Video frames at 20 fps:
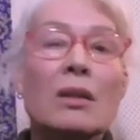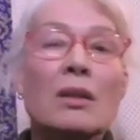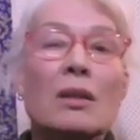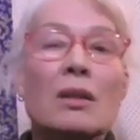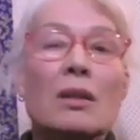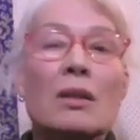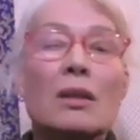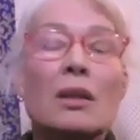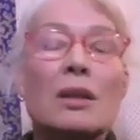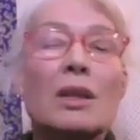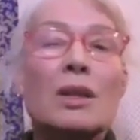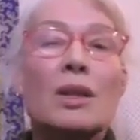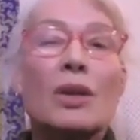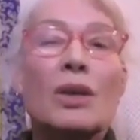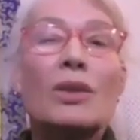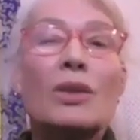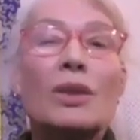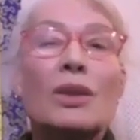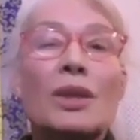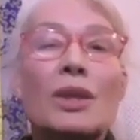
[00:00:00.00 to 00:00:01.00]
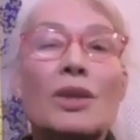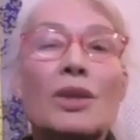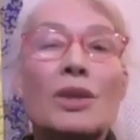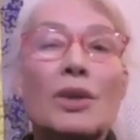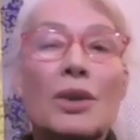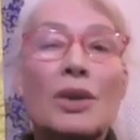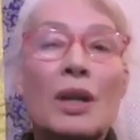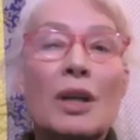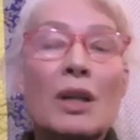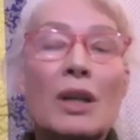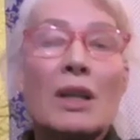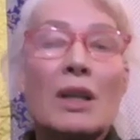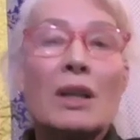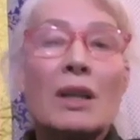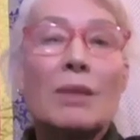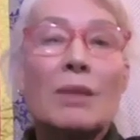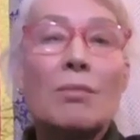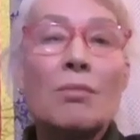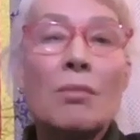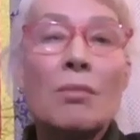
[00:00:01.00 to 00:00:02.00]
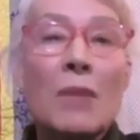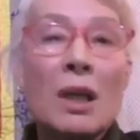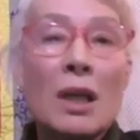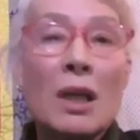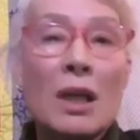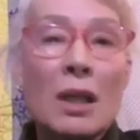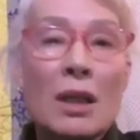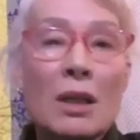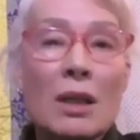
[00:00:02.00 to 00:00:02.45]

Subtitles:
This conditioning is me.